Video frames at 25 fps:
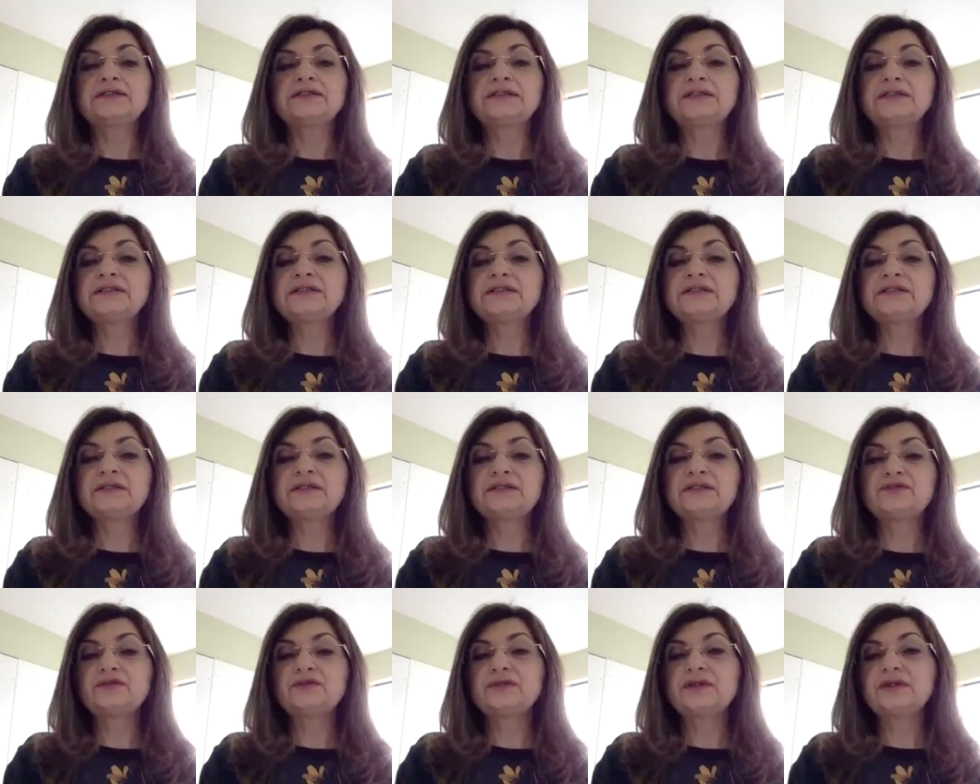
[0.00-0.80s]
Since
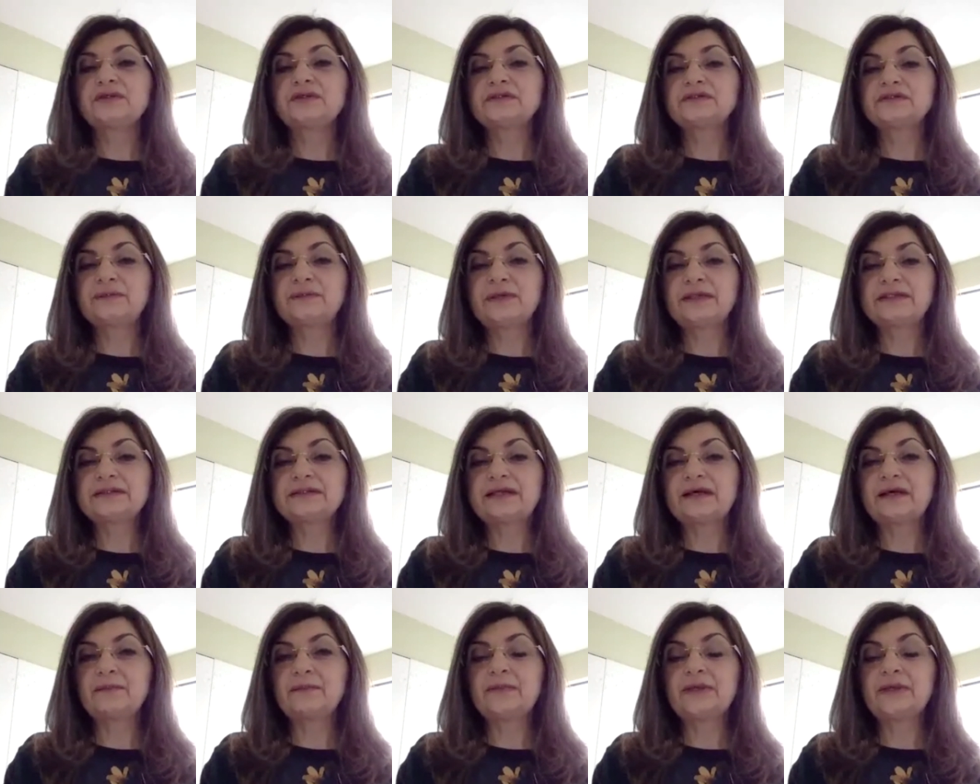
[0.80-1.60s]
during this
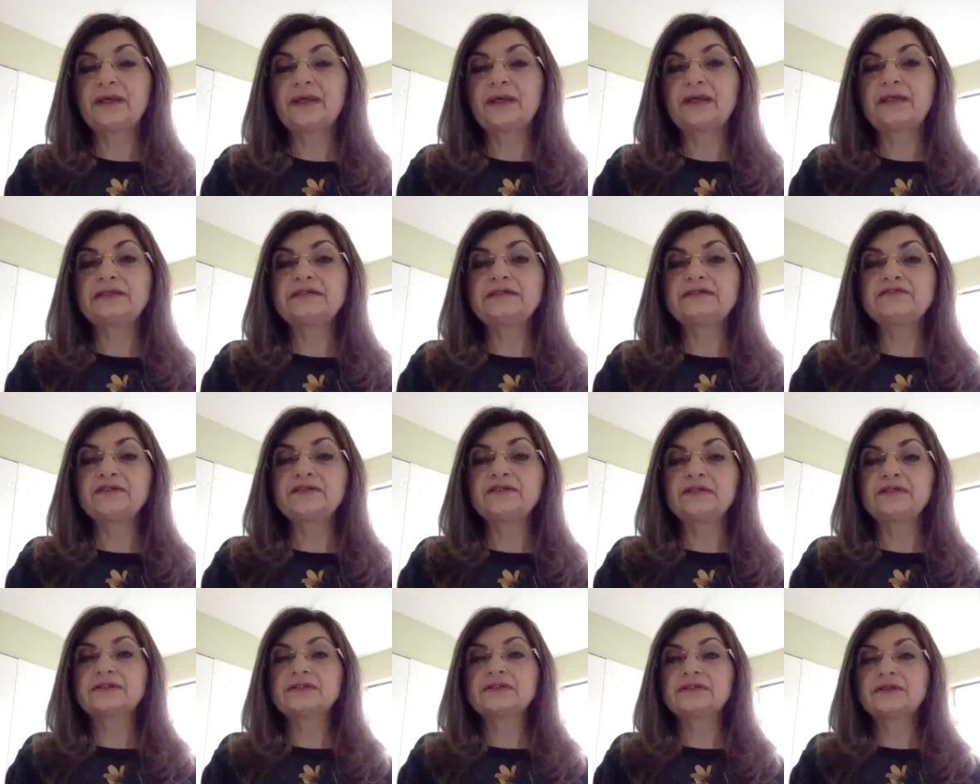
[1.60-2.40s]
pandemic and
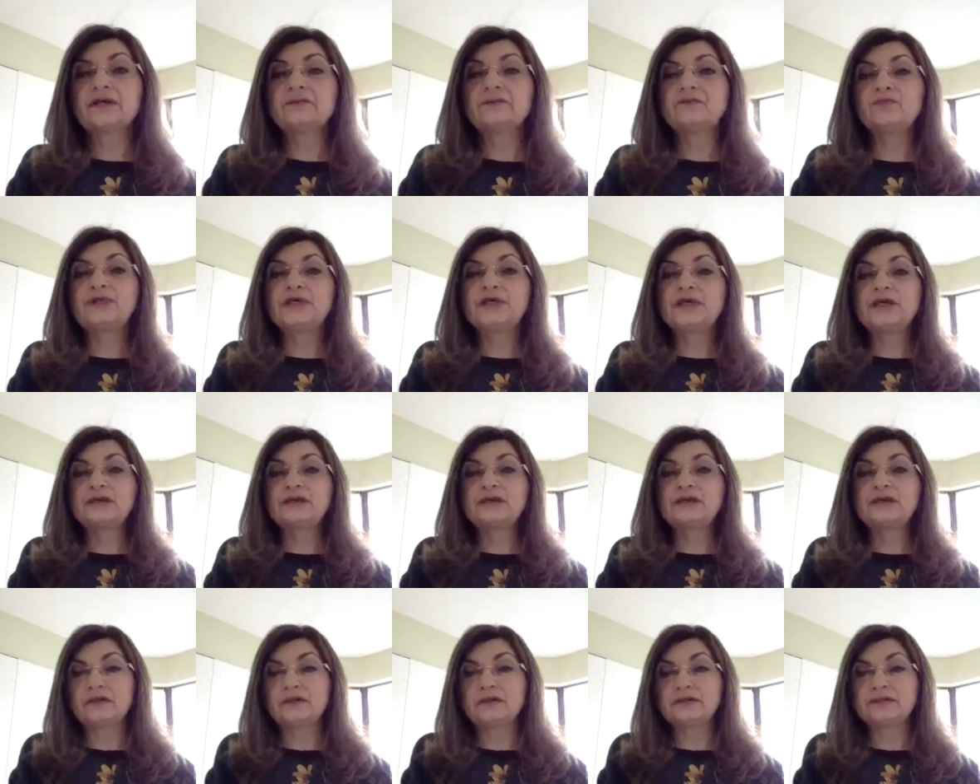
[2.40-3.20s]
difficult time, we
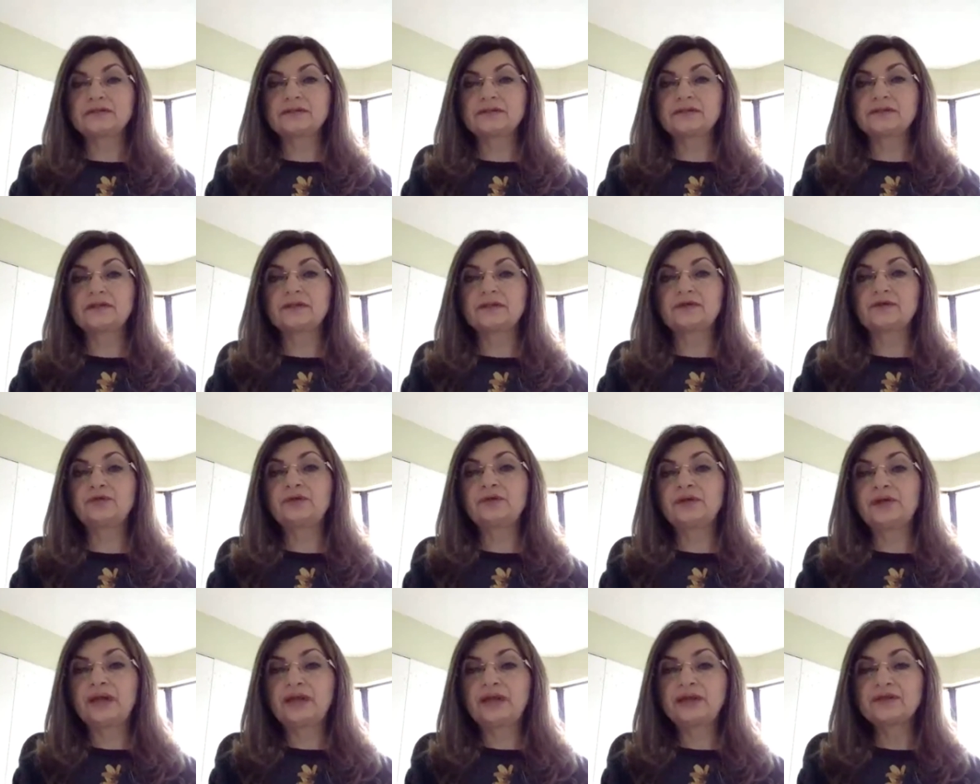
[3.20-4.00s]
cannot
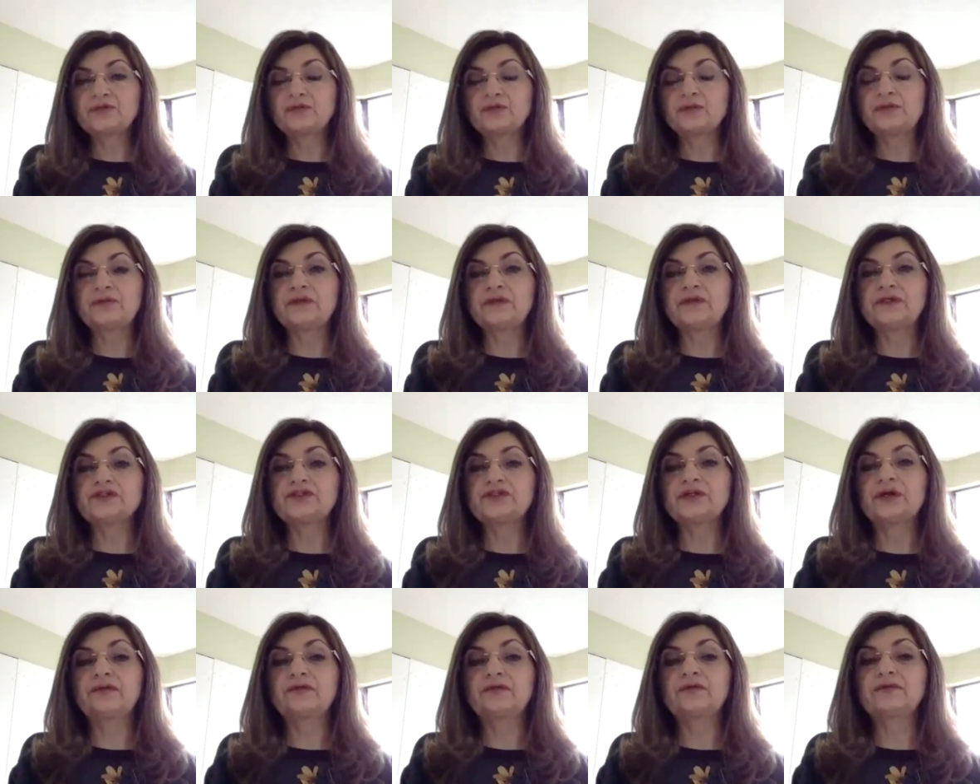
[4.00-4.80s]
connect with
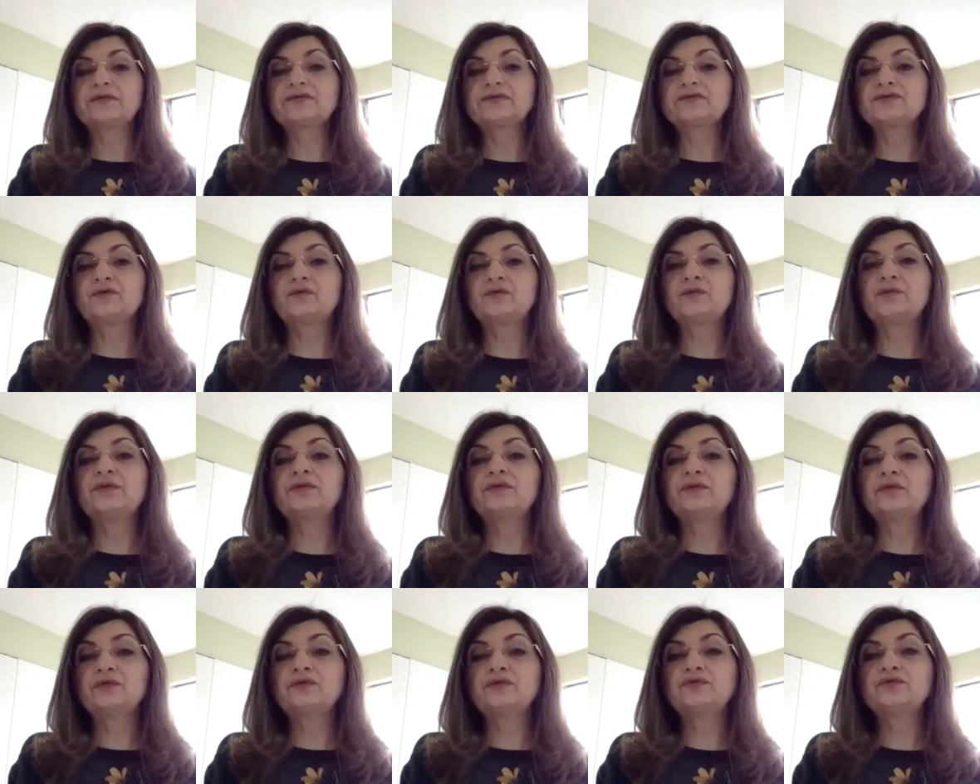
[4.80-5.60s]
each other, so
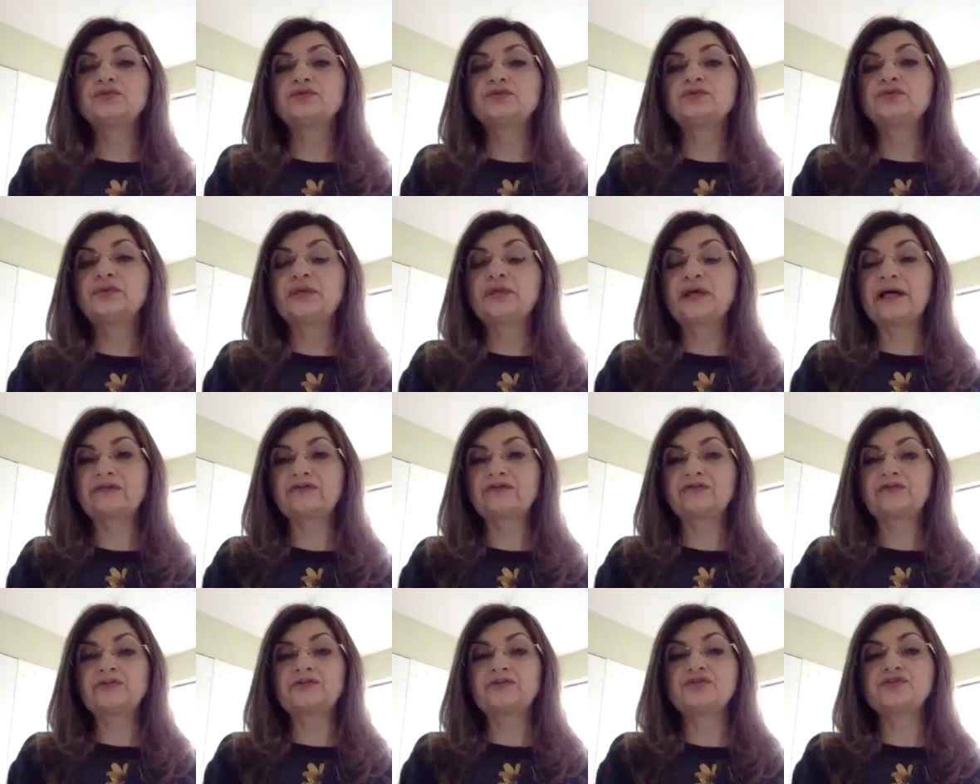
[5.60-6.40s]
we thought to do
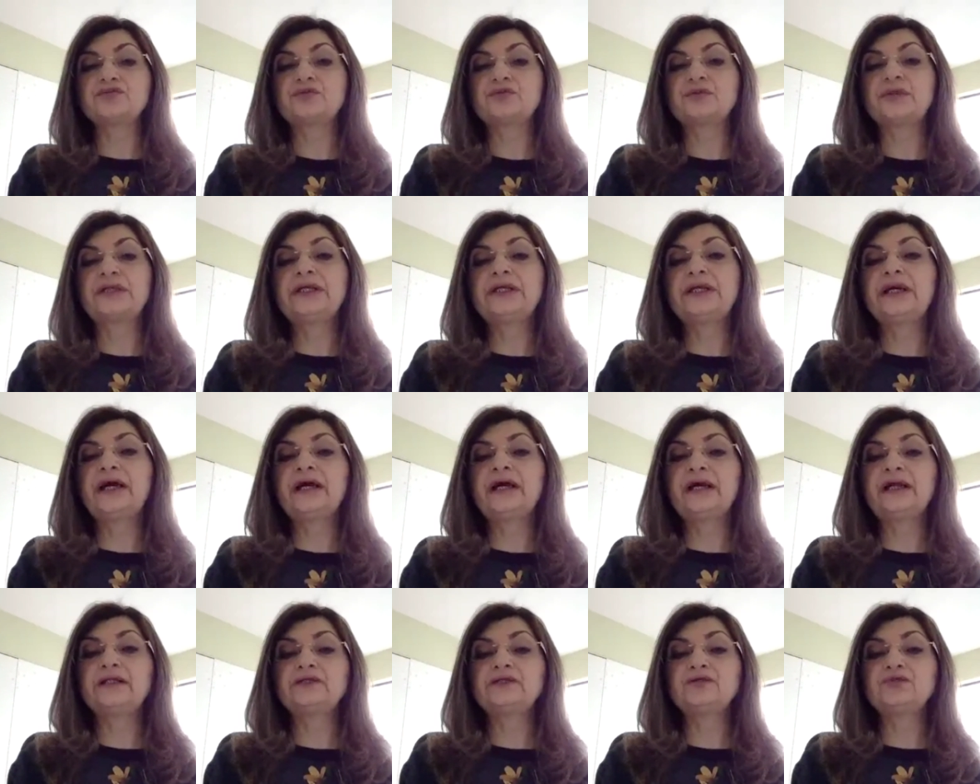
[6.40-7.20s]
that
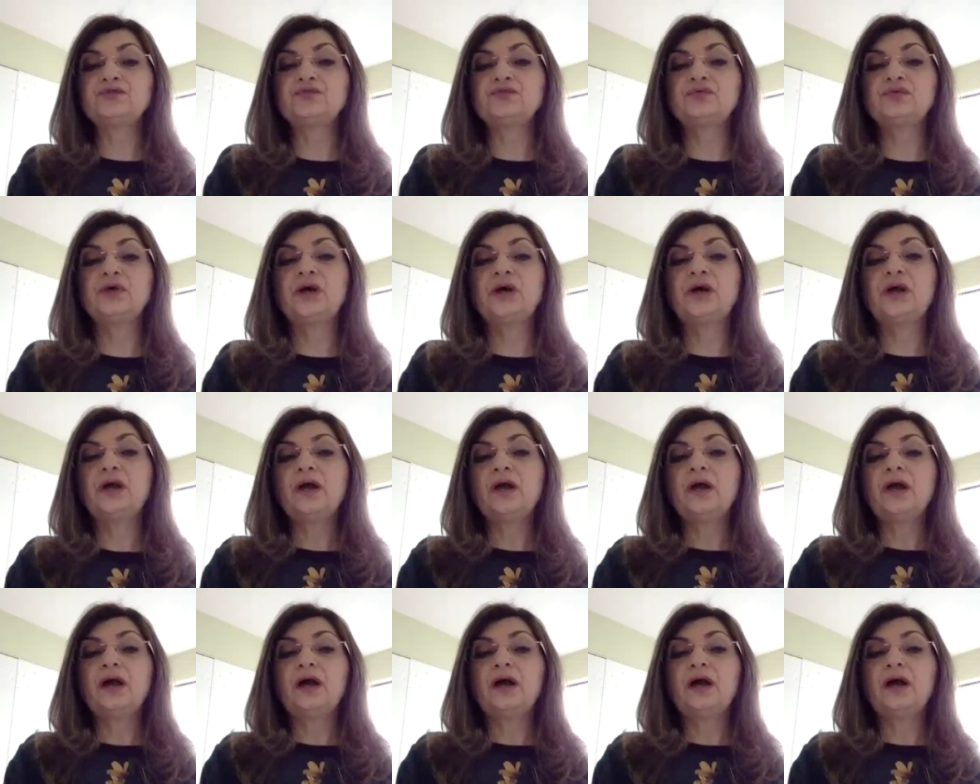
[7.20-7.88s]
virtually and to